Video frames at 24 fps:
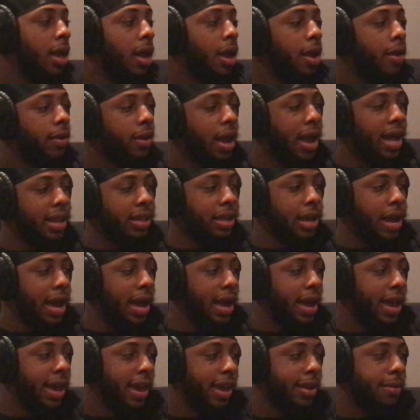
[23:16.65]

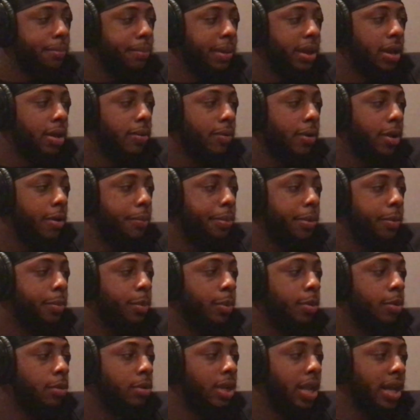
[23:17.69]
I hate being around
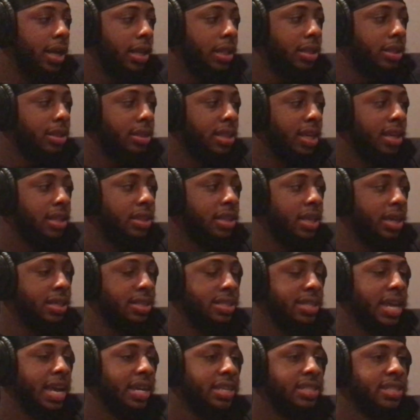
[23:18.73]
people who like think the
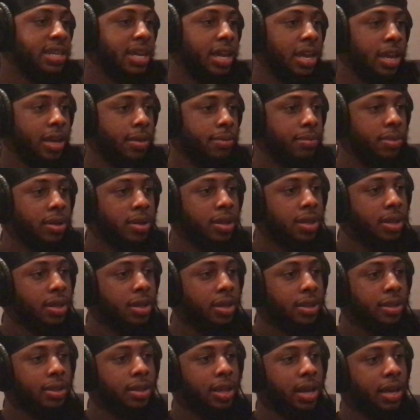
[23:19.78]
exact same.
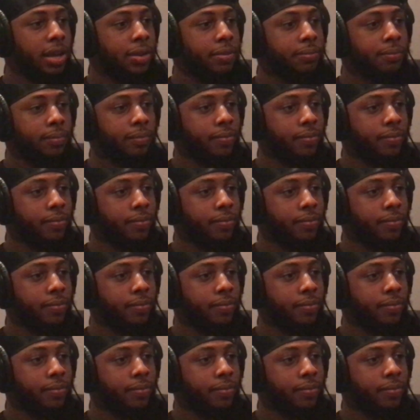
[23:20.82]
Like,